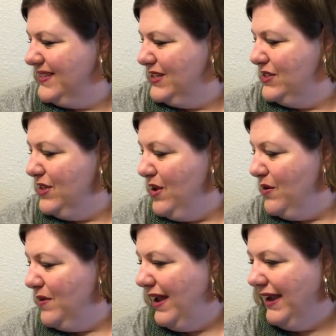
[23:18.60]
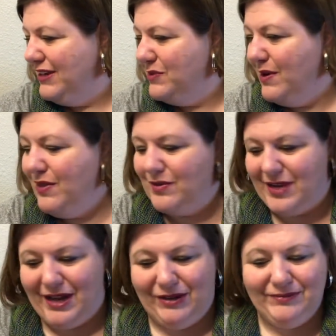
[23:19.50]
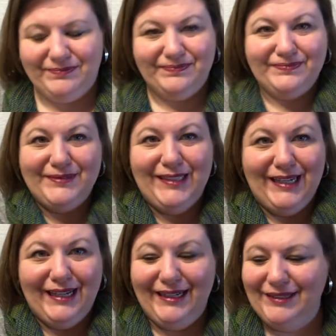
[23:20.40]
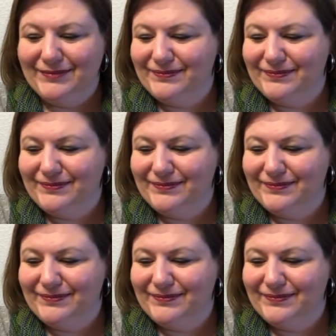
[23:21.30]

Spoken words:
So I get to wear those now. Yay!